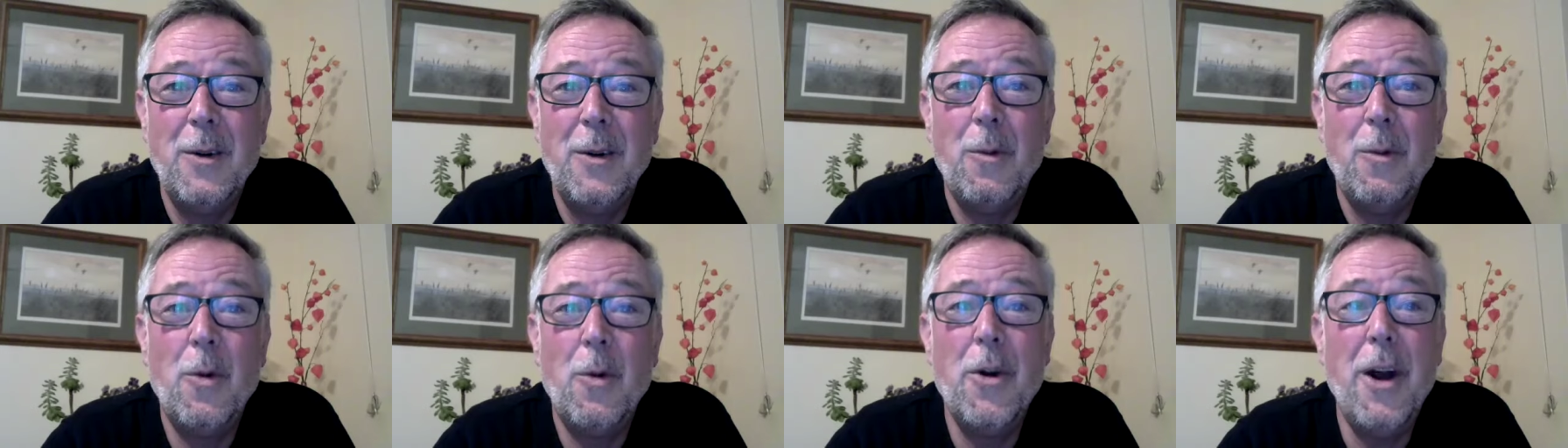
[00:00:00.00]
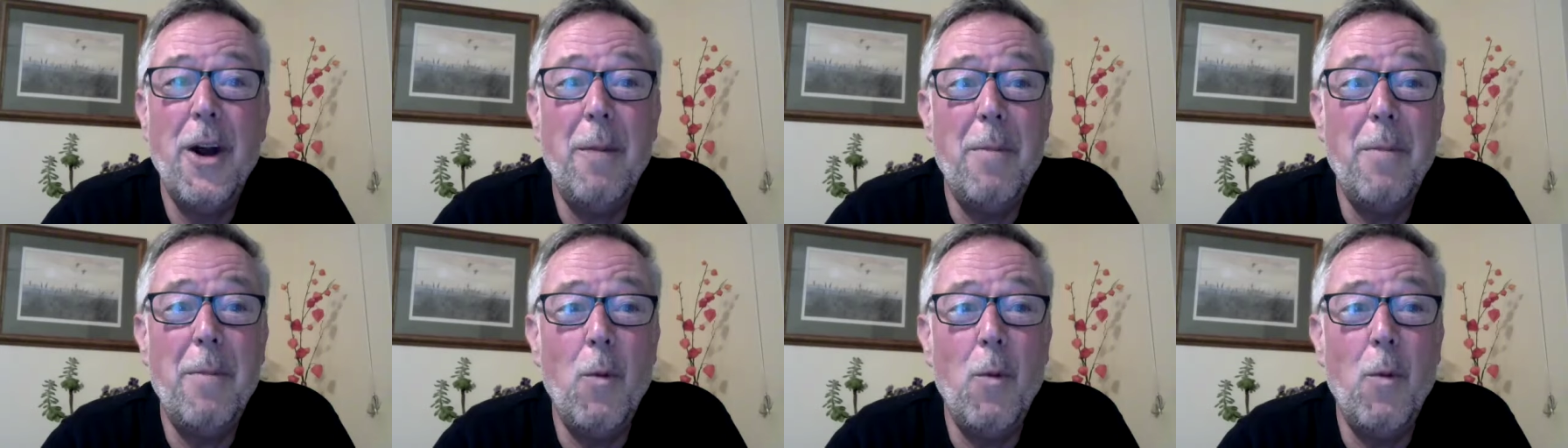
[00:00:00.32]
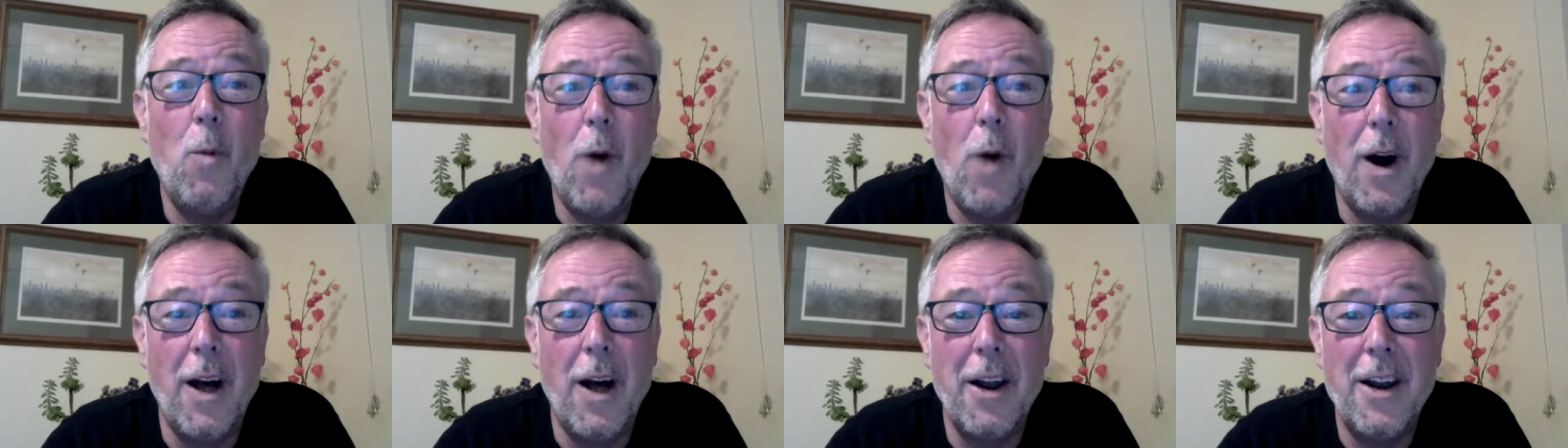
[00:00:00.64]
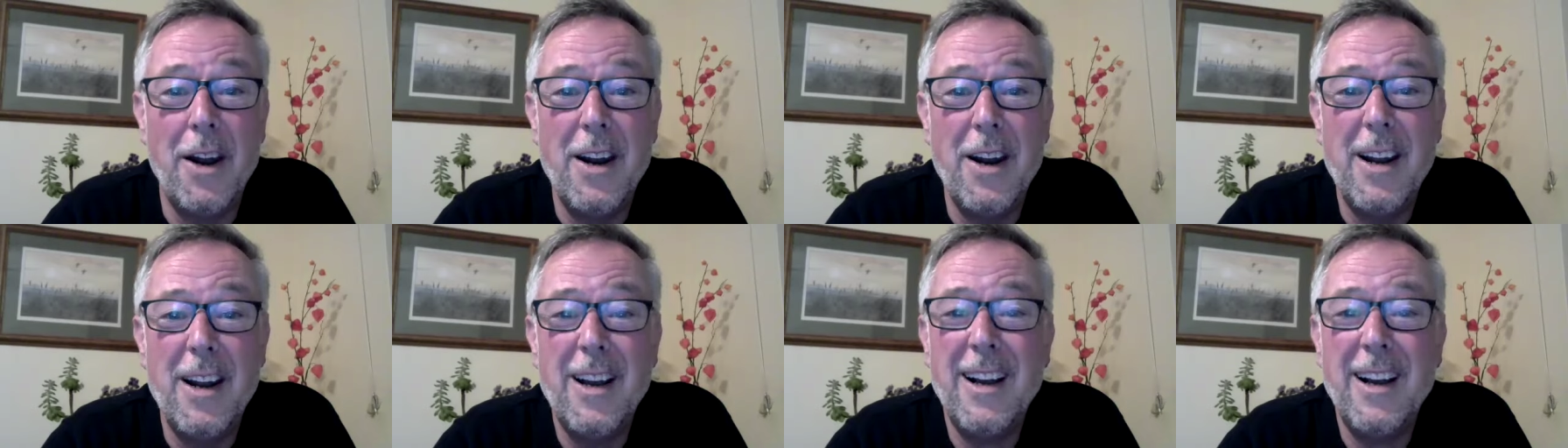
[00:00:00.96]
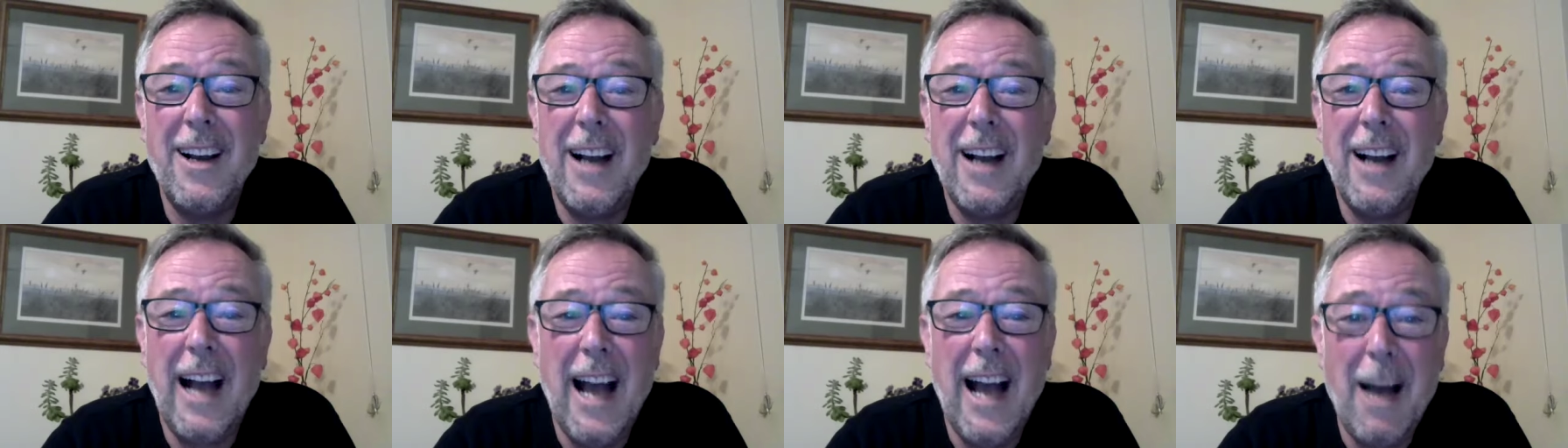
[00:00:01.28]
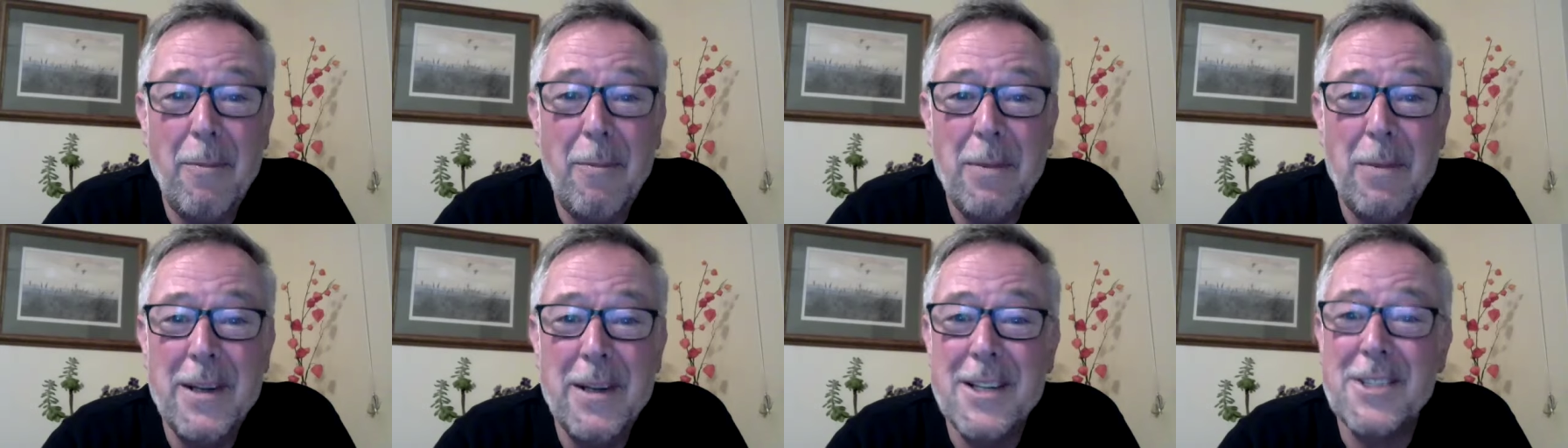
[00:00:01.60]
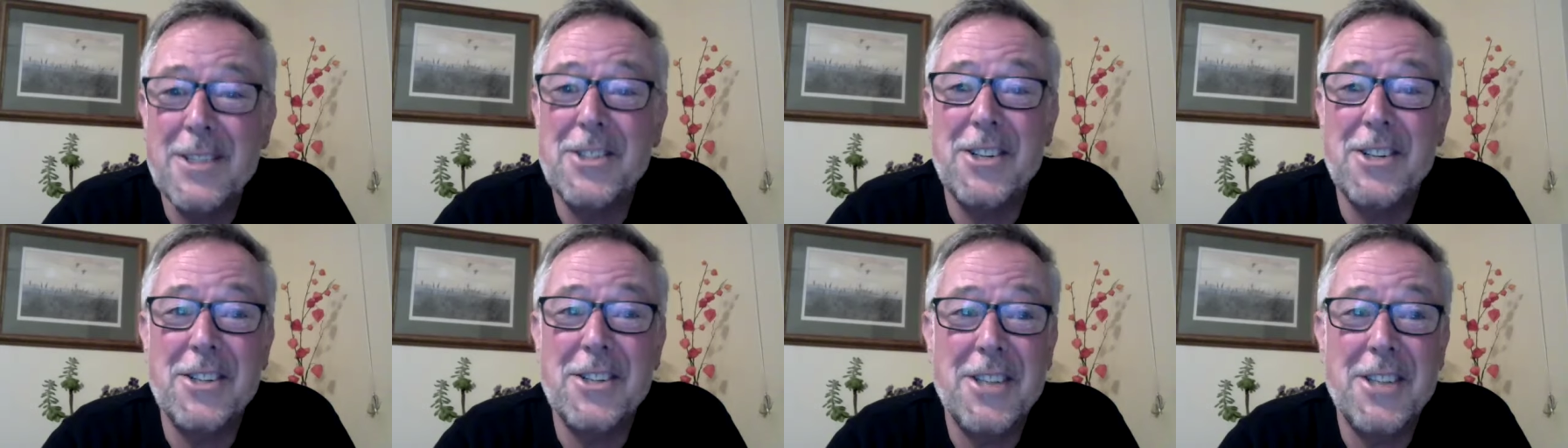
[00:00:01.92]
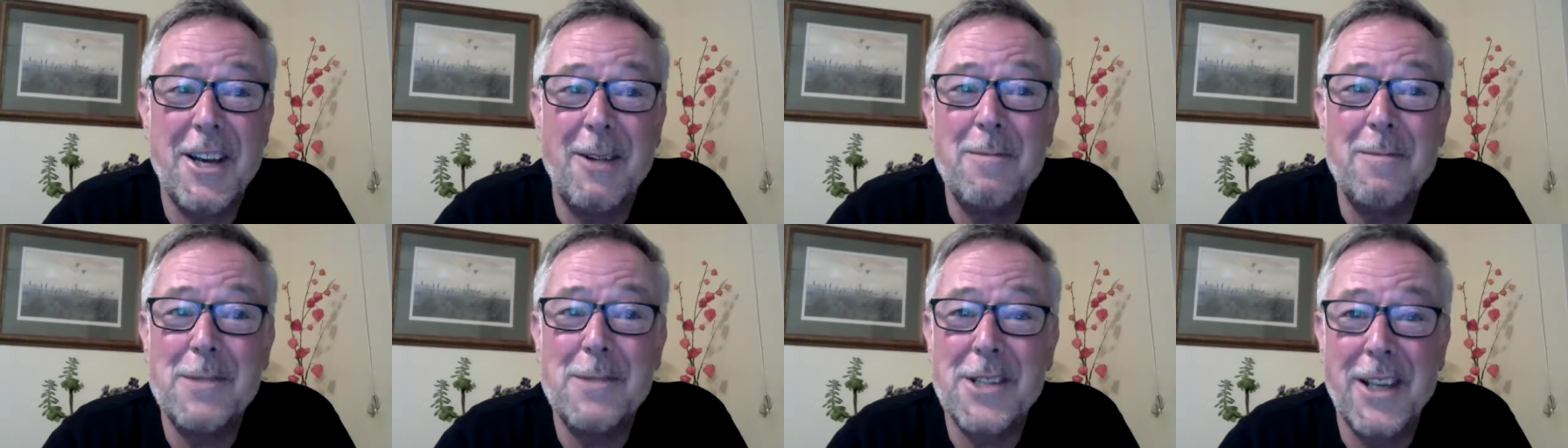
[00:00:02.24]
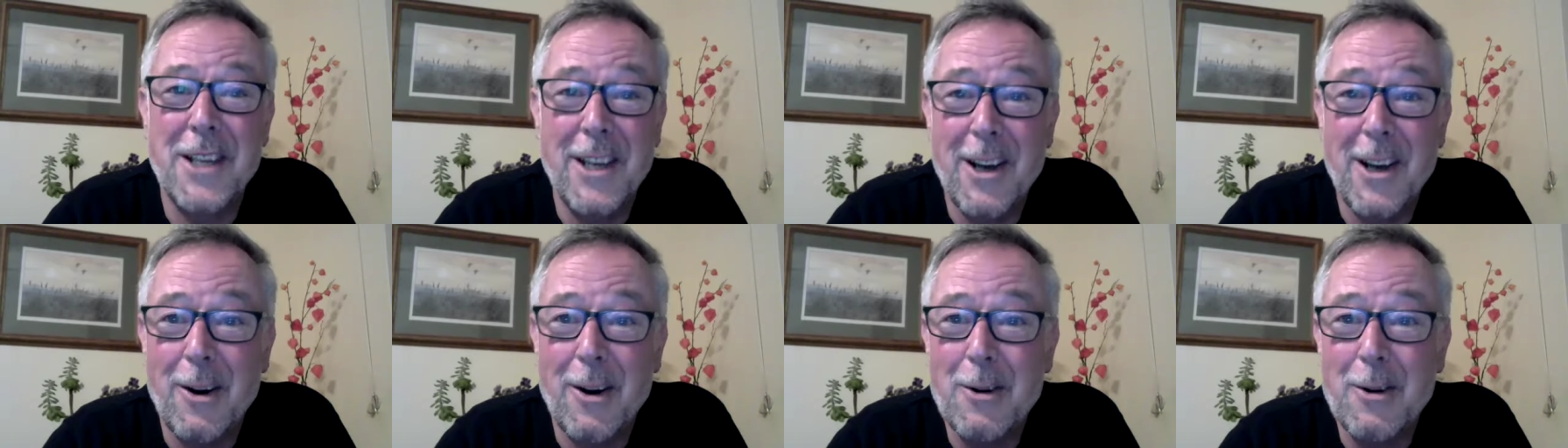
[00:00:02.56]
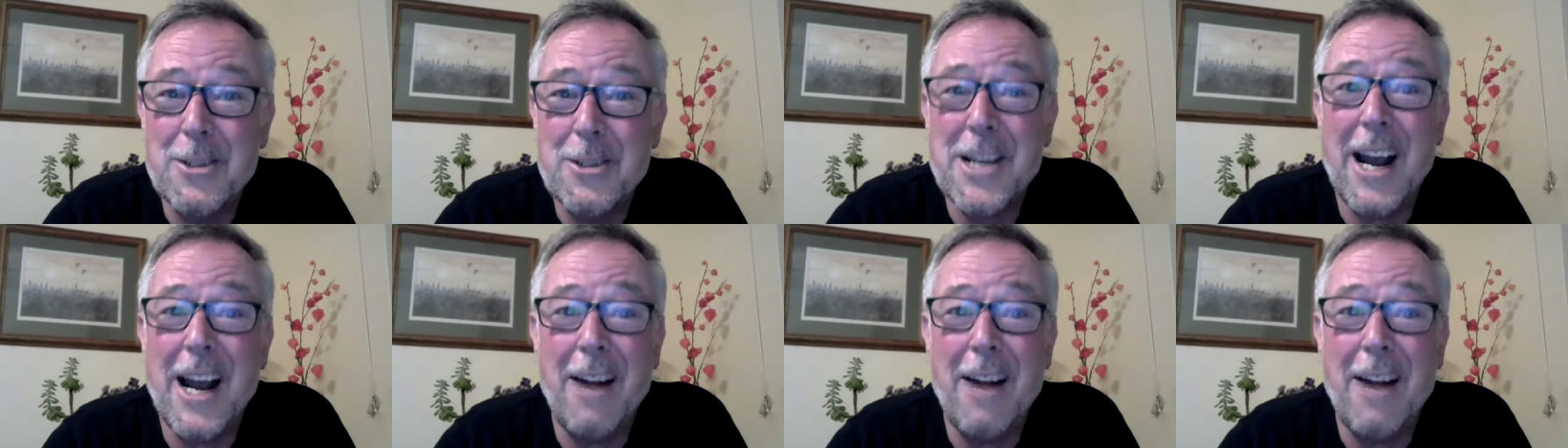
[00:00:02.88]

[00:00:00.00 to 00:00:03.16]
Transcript: Well, number one, happiness just comes and goes.